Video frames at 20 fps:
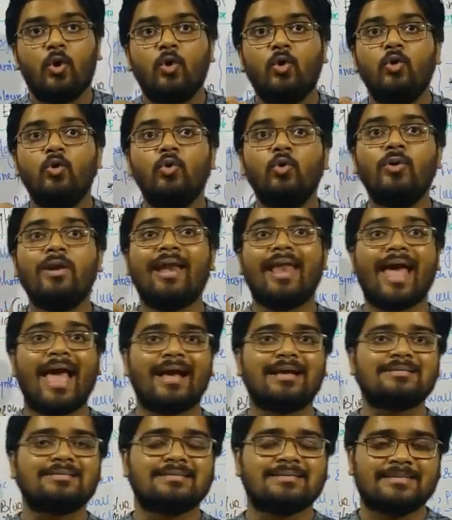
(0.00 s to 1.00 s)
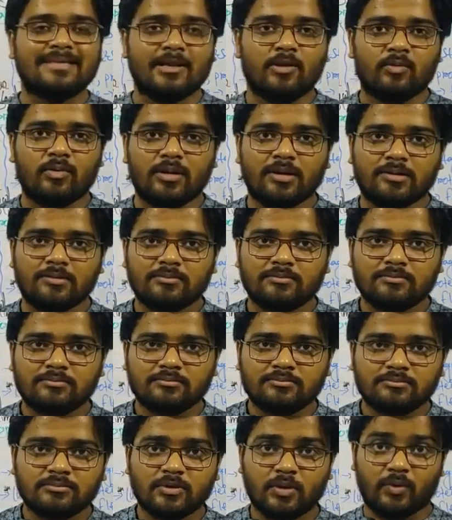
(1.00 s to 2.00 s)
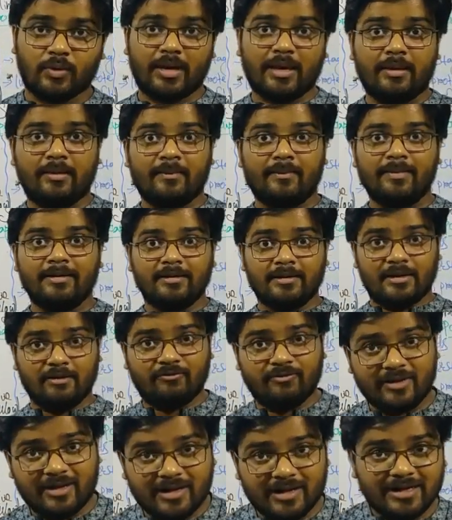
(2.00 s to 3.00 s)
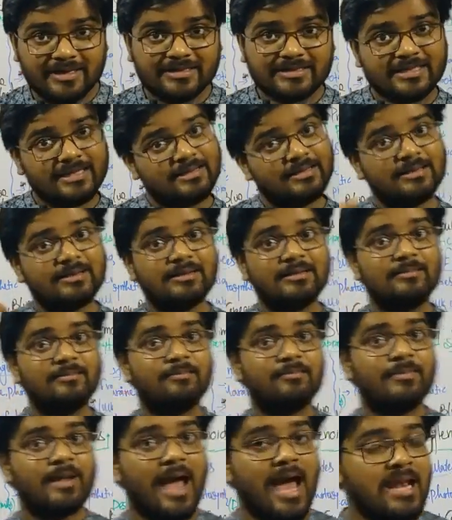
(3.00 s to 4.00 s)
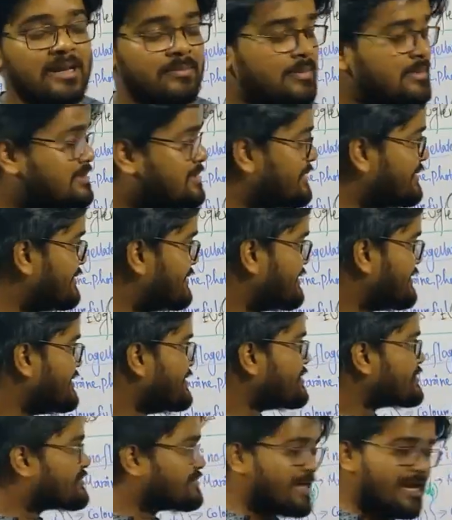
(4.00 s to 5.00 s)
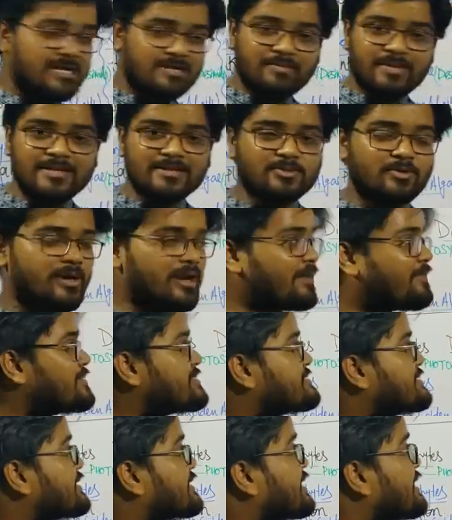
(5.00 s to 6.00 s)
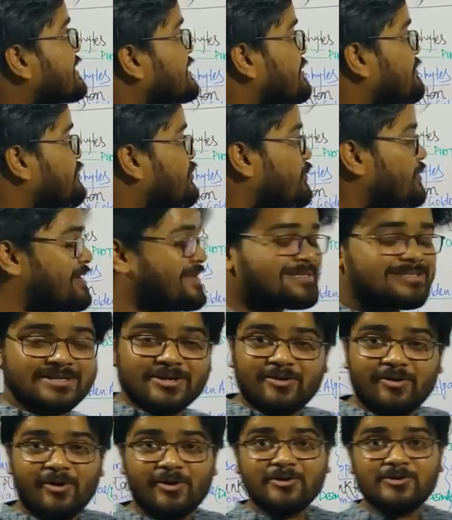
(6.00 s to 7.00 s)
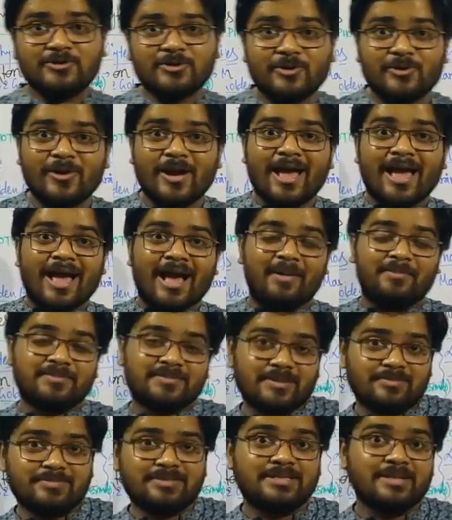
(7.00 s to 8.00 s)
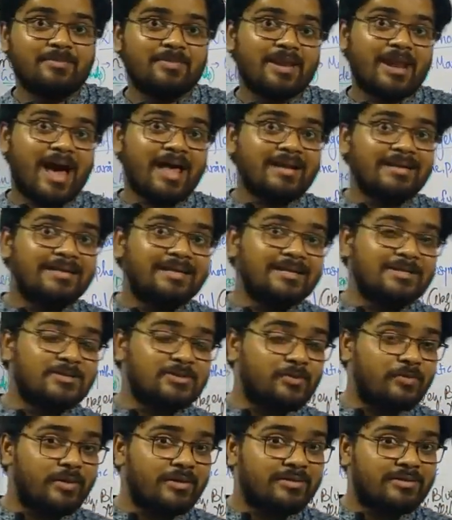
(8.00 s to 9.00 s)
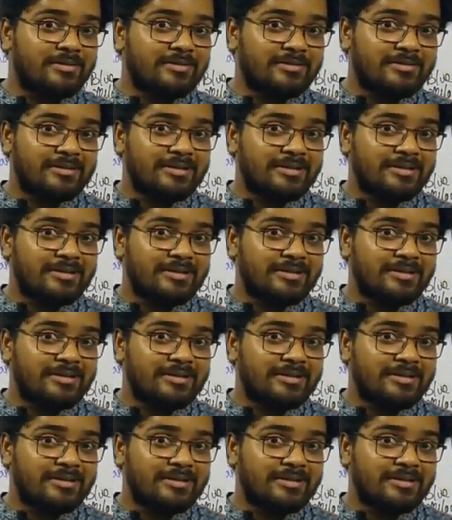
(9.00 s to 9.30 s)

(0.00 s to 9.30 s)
who lacks cell wall? Okay, definitely it's a animal cell. So that means what happens? The kingdom Protista also have some similarities with